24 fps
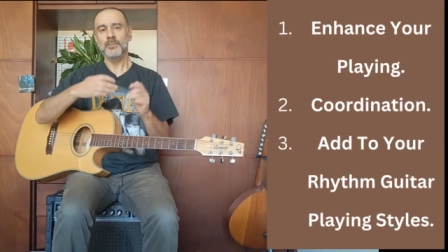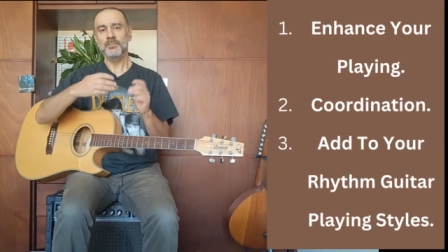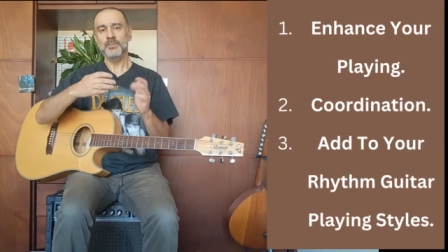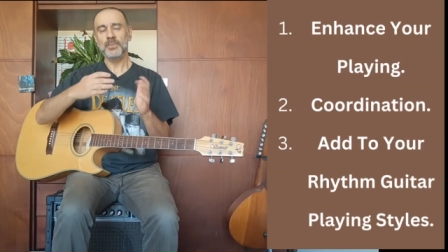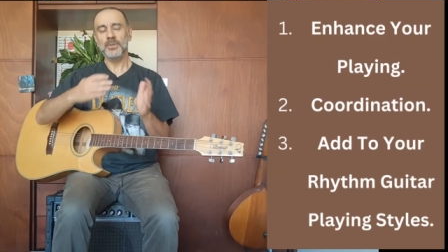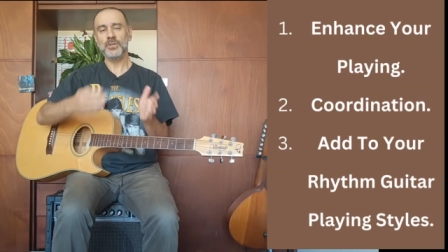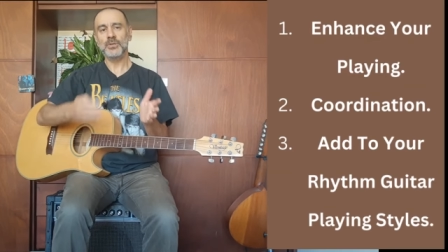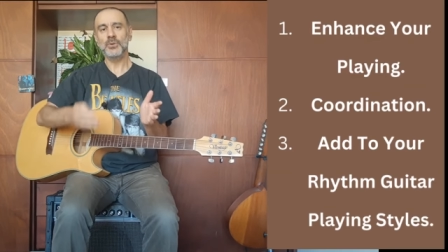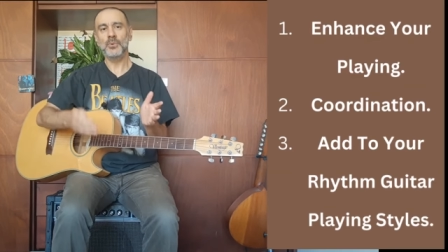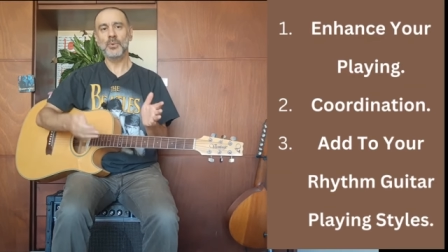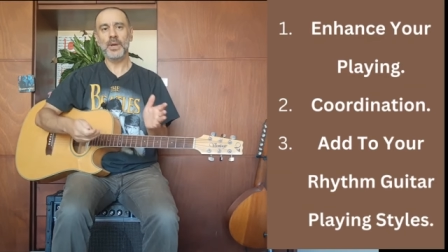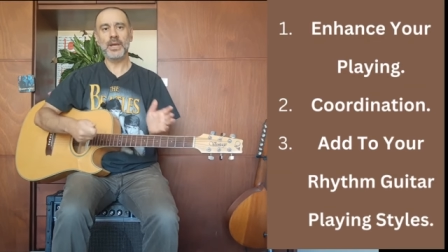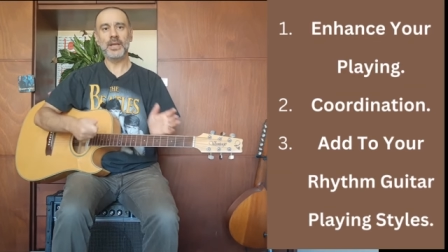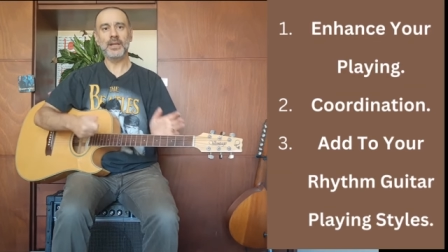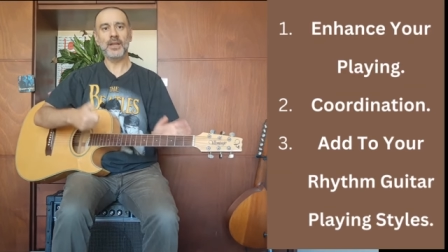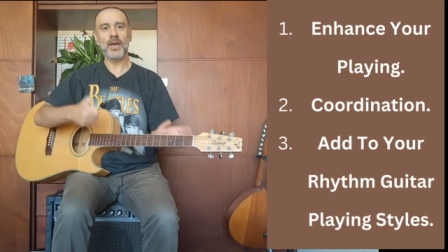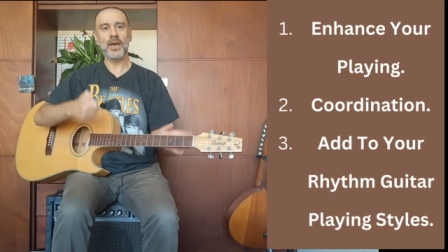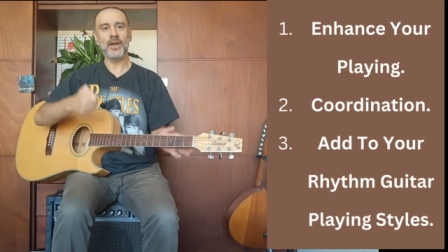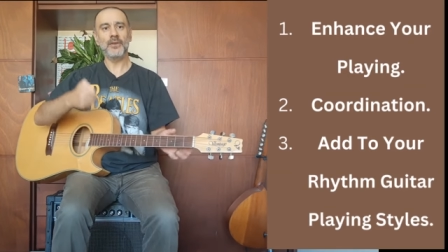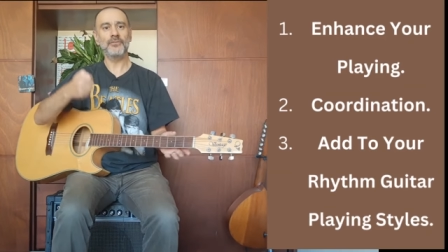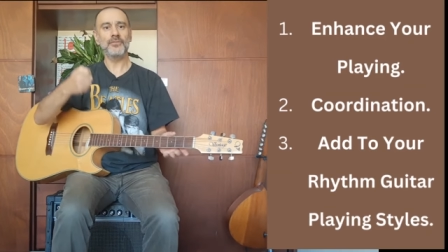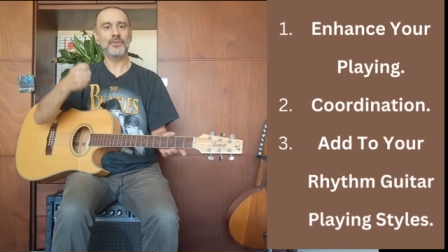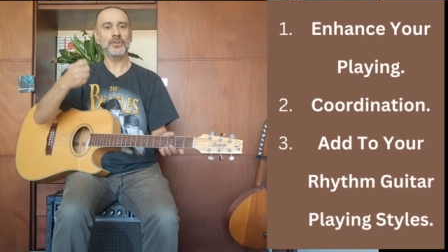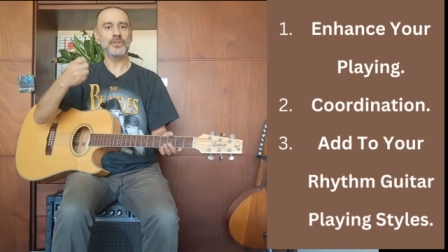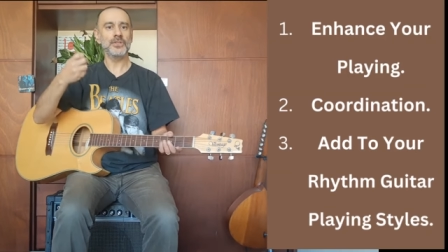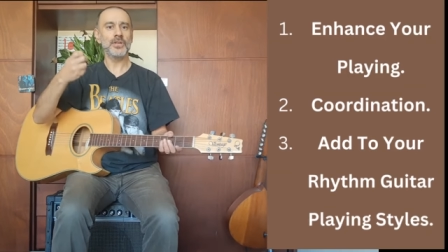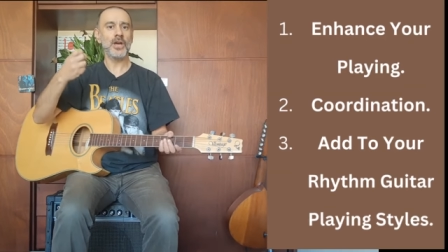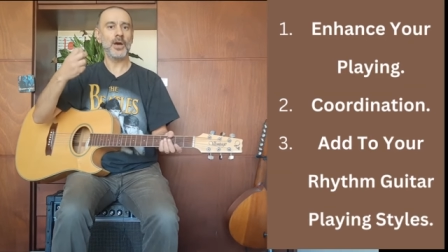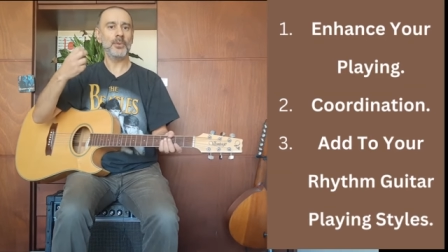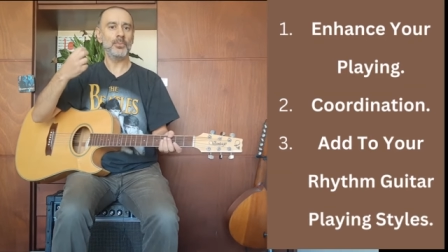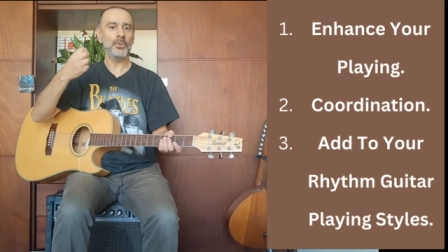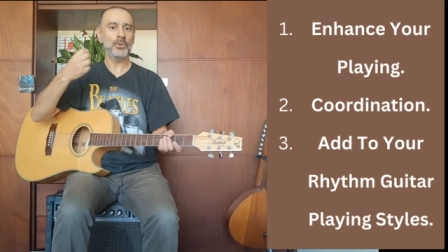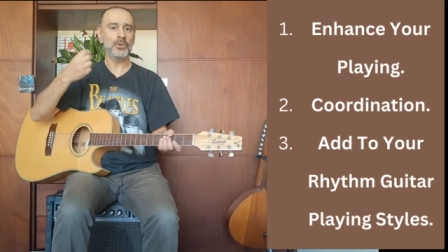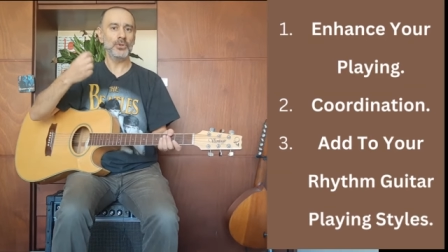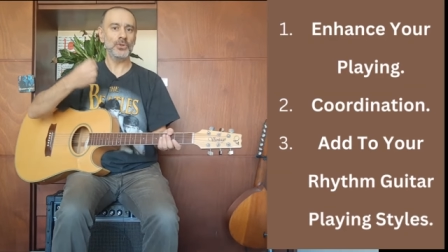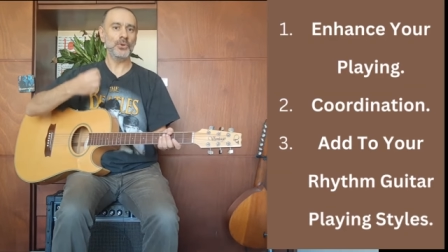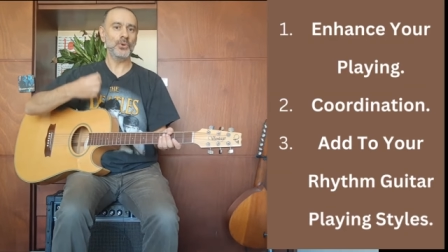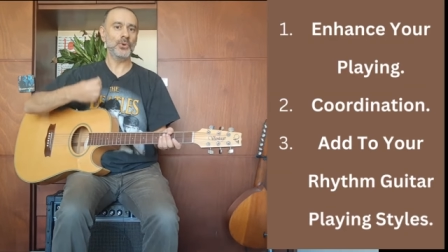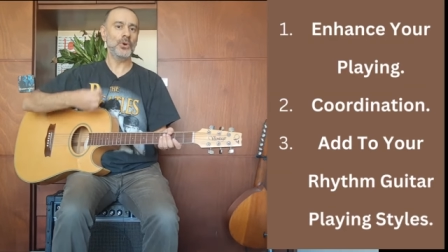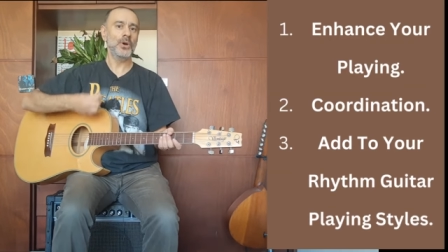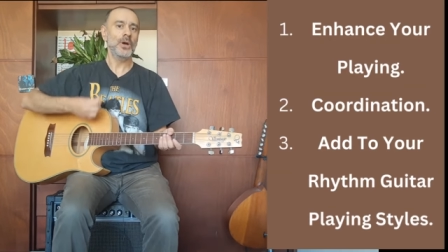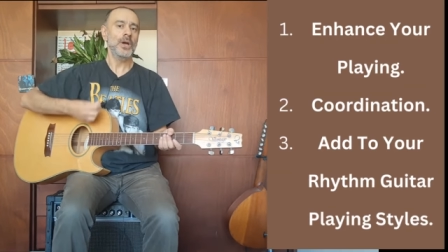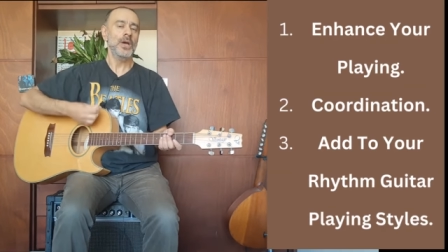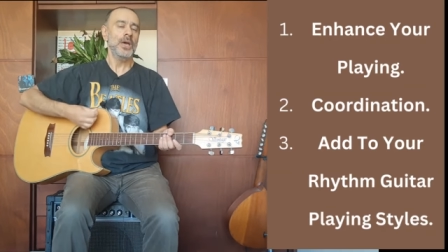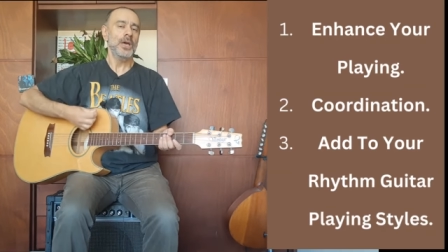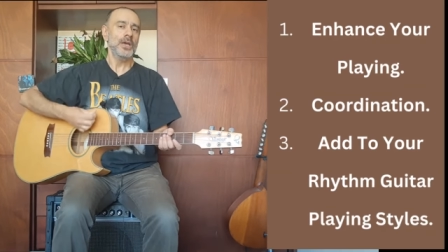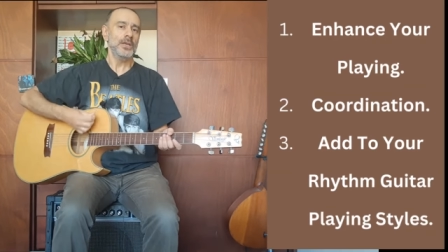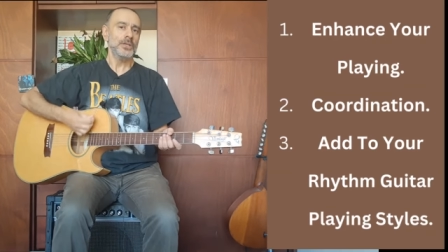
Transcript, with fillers: between like for example your